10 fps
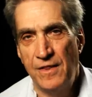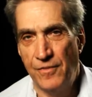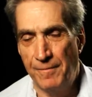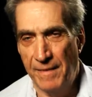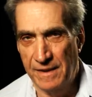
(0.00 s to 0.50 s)

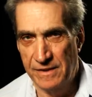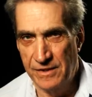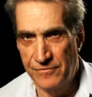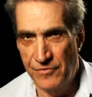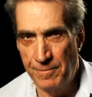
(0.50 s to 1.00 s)
the
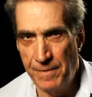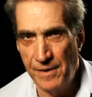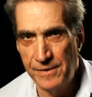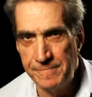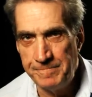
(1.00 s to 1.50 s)
melody of the
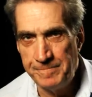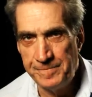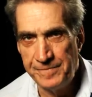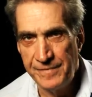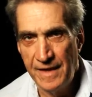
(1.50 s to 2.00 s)
poem
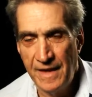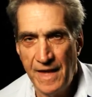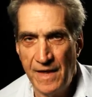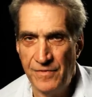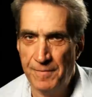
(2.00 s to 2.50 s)

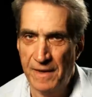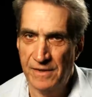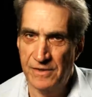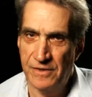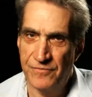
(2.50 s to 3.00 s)
and the
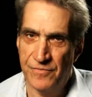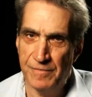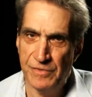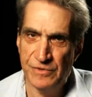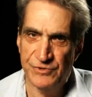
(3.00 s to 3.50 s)
melody of the
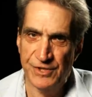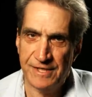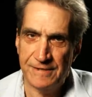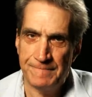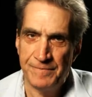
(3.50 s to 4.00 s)

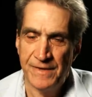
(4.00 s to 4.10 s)
music.